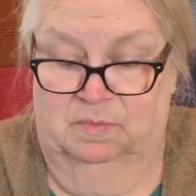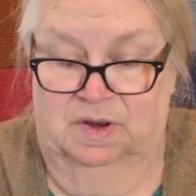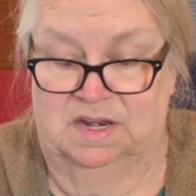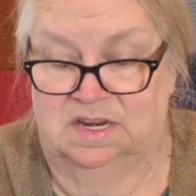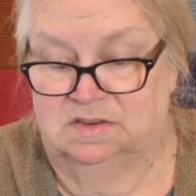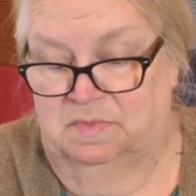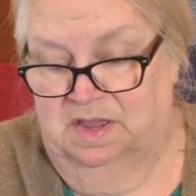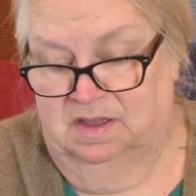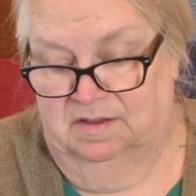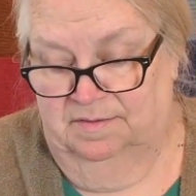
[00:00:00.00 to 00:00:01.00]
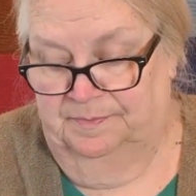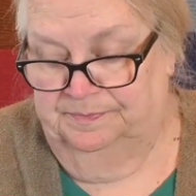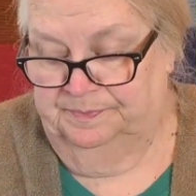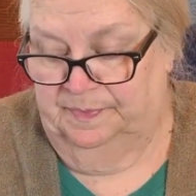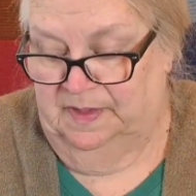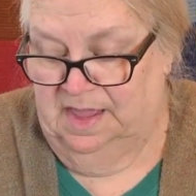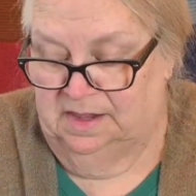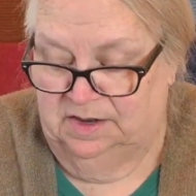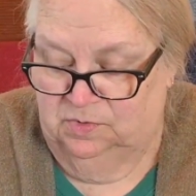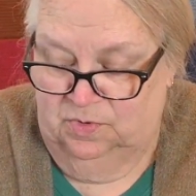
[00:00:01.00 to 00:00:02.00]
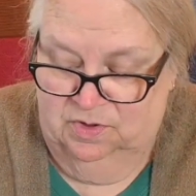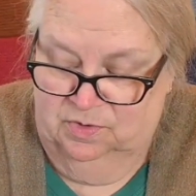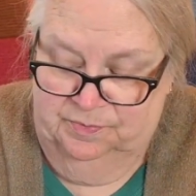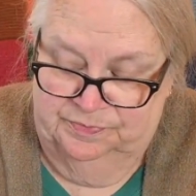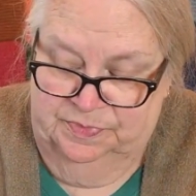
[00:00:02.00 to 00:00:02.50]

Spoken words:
But I need to make a healing oil